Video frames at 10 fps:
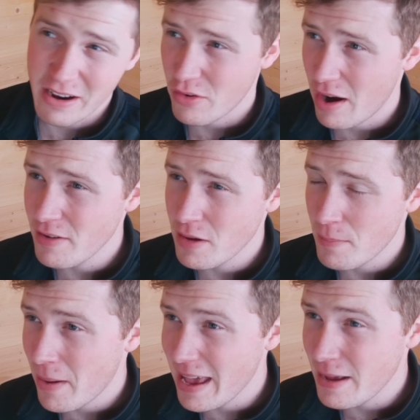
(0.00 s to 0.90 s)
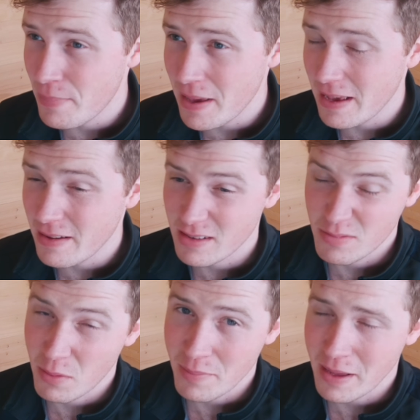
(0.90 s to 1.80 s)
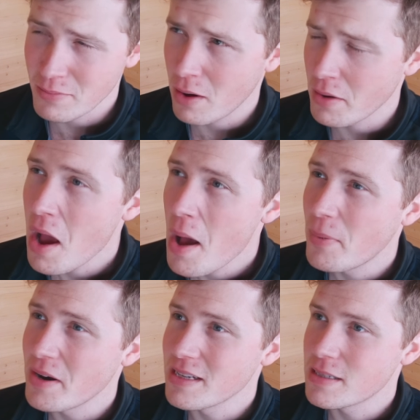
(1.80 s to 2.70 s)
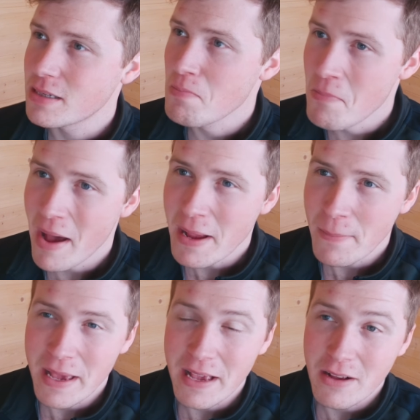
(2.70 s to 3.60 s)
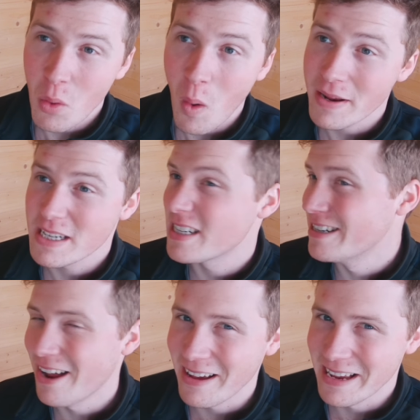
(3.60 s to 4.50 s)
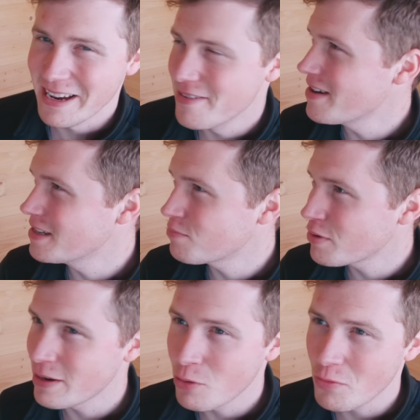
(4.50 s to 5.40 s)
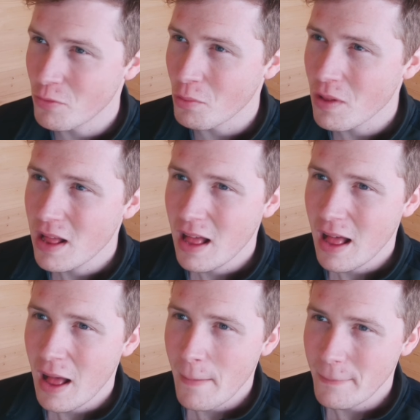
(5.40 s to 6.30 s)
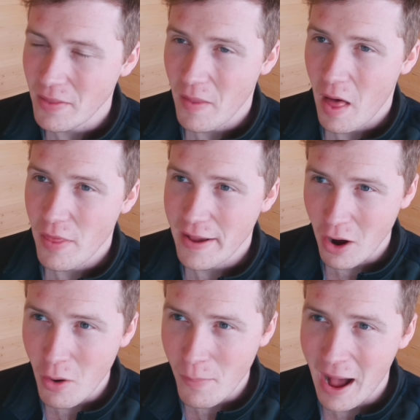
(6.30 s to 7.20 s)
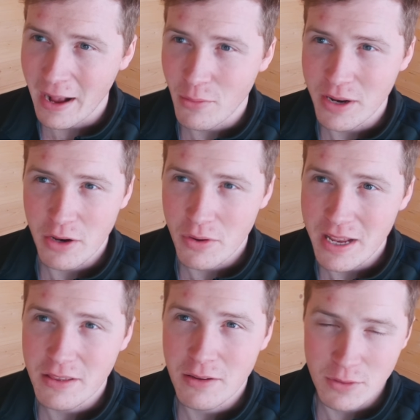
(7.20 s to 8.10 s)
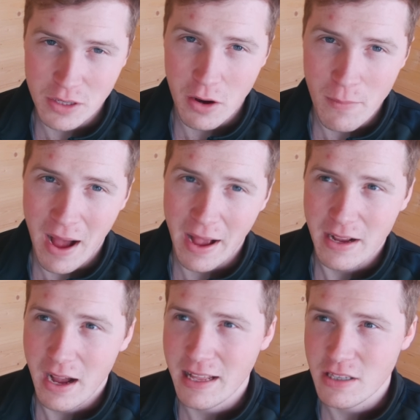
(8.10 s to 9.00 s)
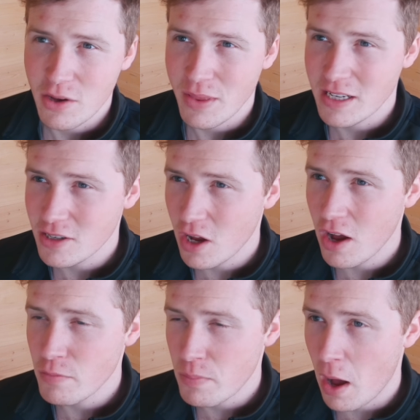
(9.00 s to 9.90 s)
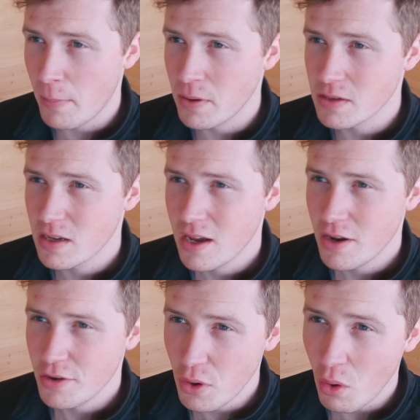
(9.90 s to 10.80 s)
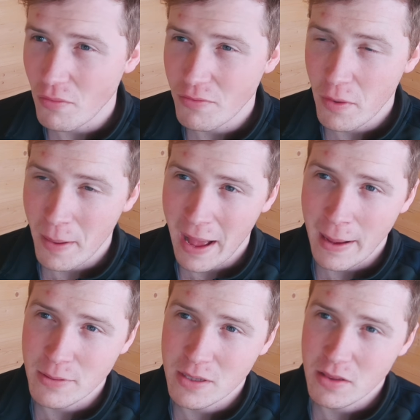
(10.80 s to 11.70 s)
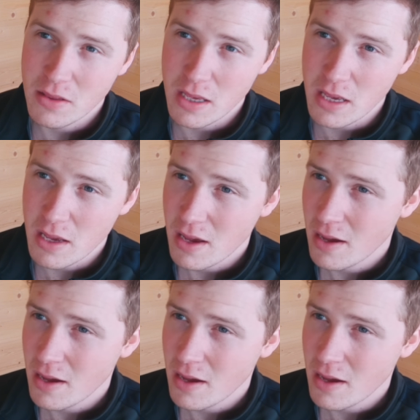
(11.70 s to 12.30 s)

engraving may be, well, it's probably better than mine, but it's maybe quite naive. It's pretty awful. But they go bang when you need them to go bang. And so they serve a purpose, not for perhaps the